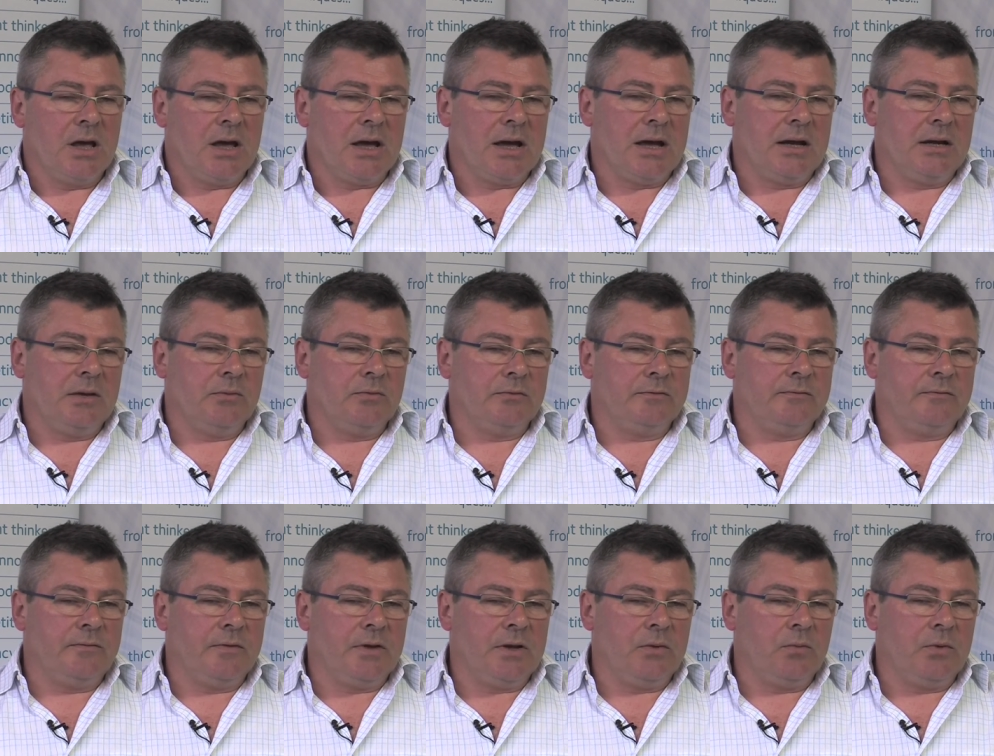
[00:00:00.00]
and
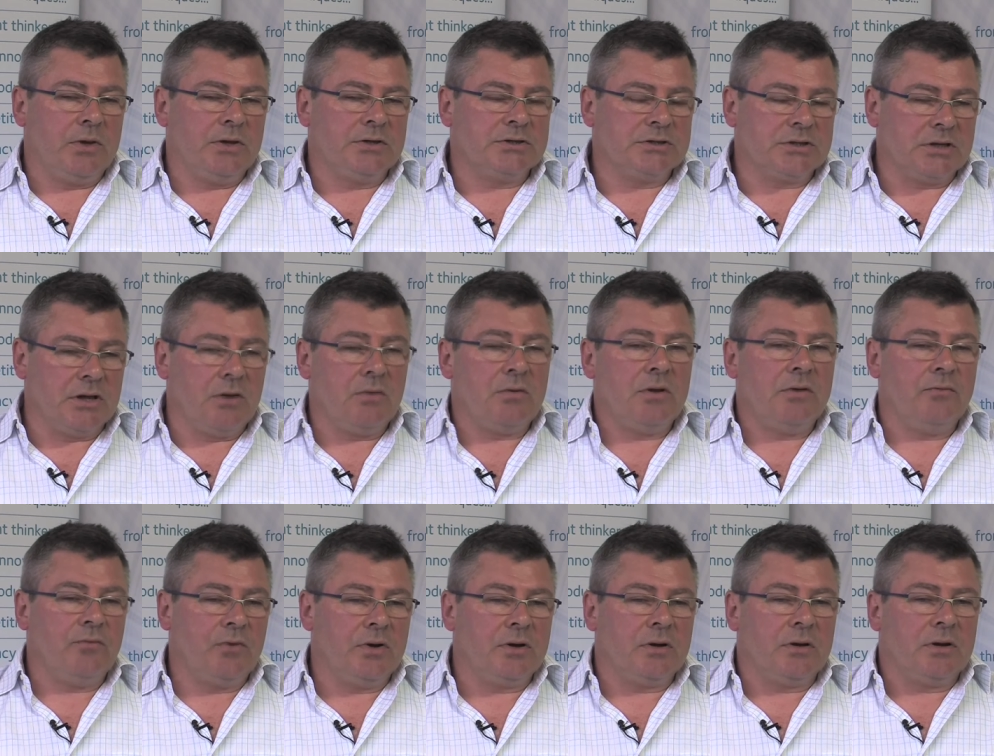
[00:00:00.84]
we slowly
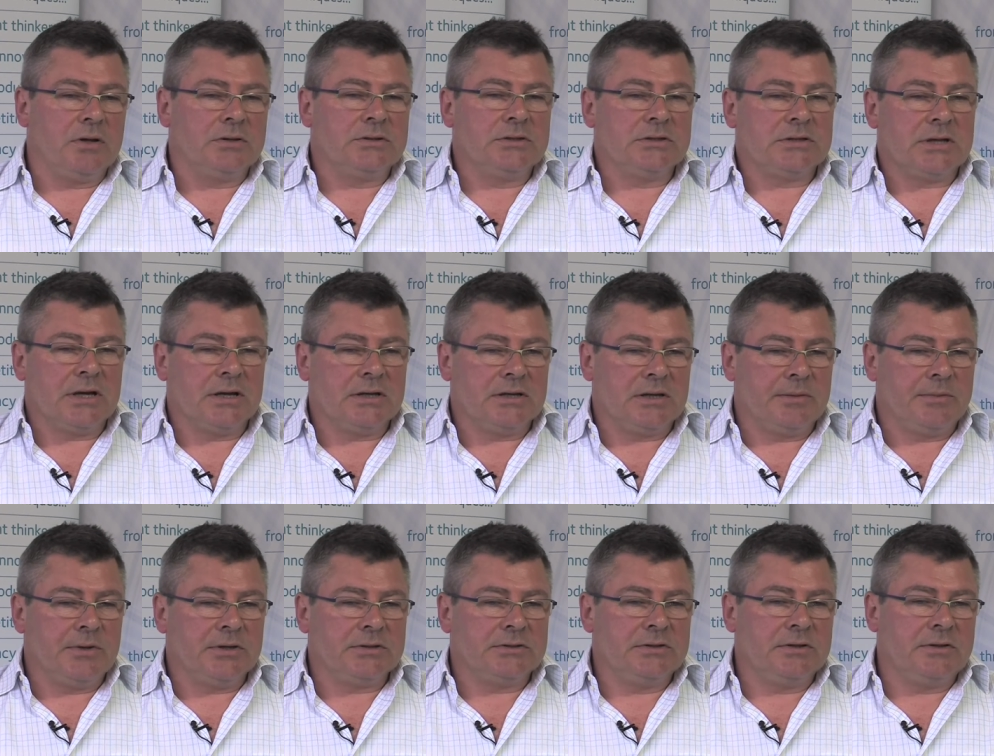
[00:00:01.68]
realised as
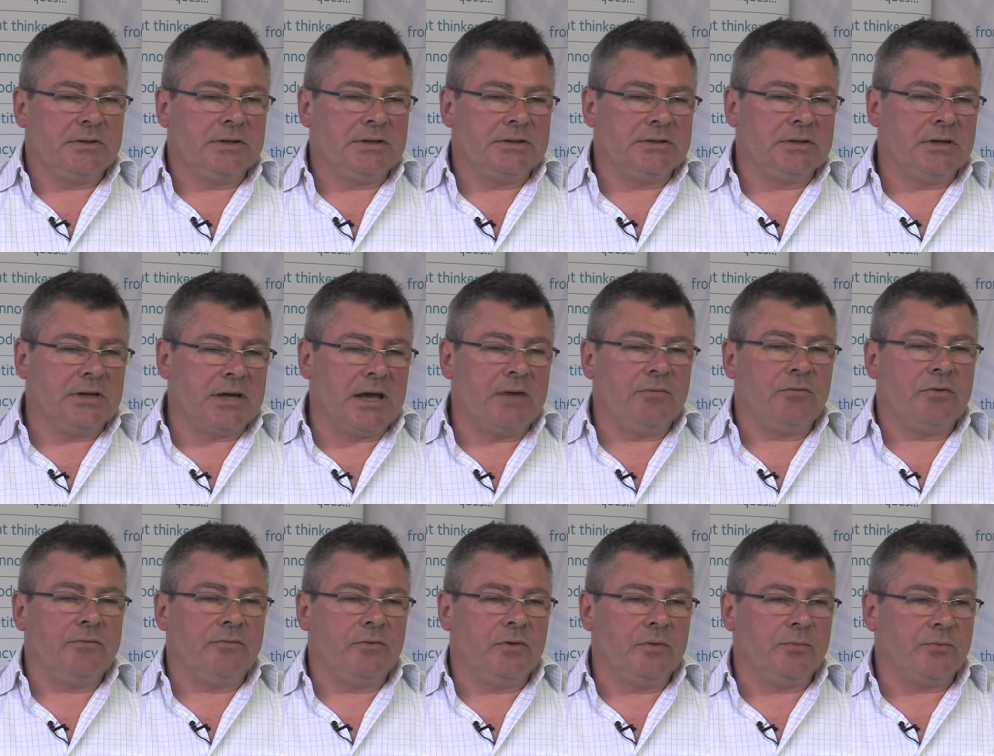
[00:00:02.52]
academics that this gate
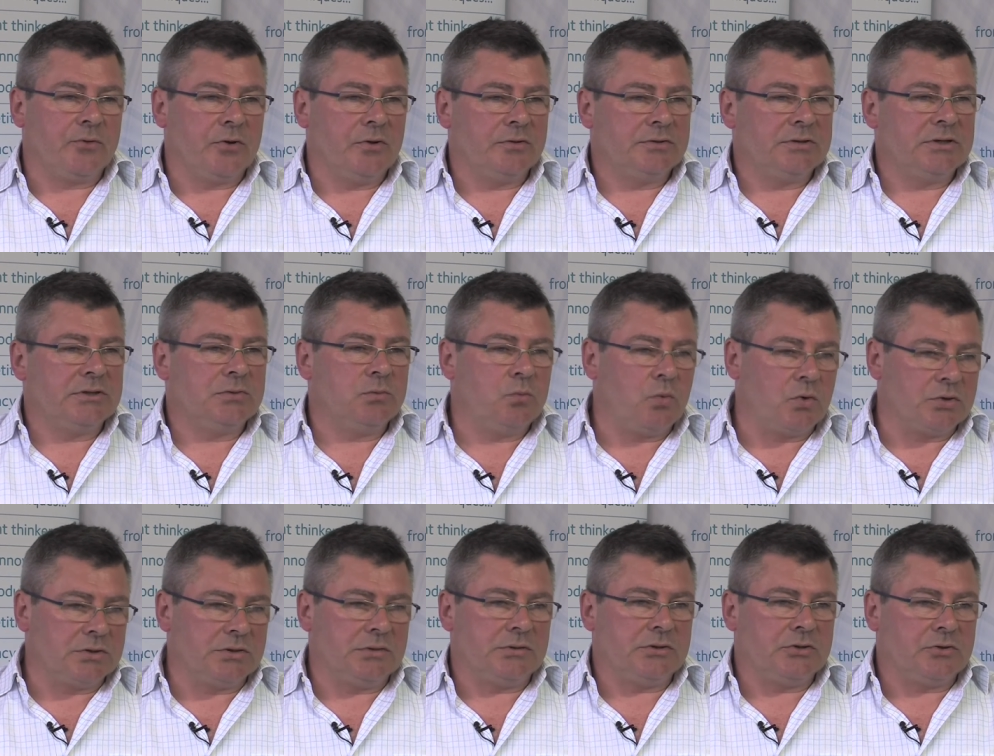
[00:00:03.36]
review process
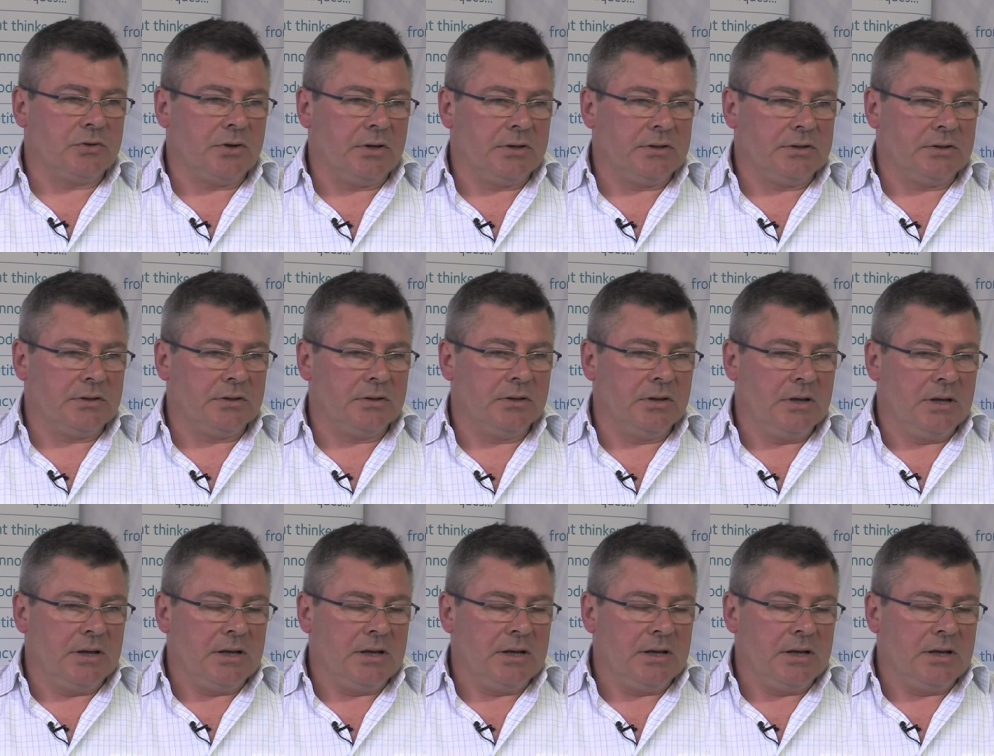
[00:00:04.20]
wasn't trying to